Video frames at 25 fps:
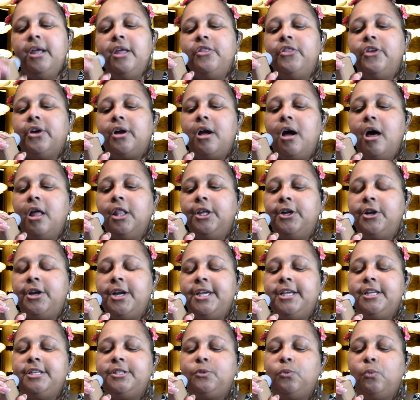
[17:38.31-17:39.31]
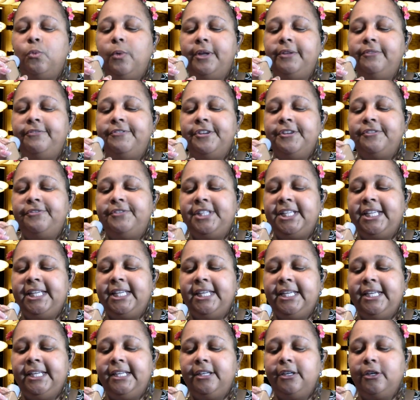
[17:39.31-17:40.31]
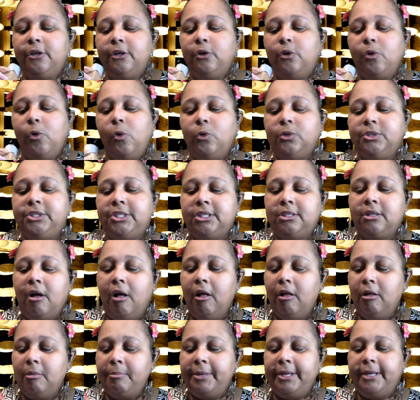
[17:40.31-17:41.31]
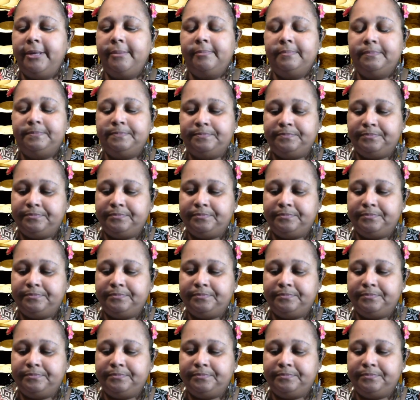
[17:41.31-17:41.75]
The color is 115 Golden Almond.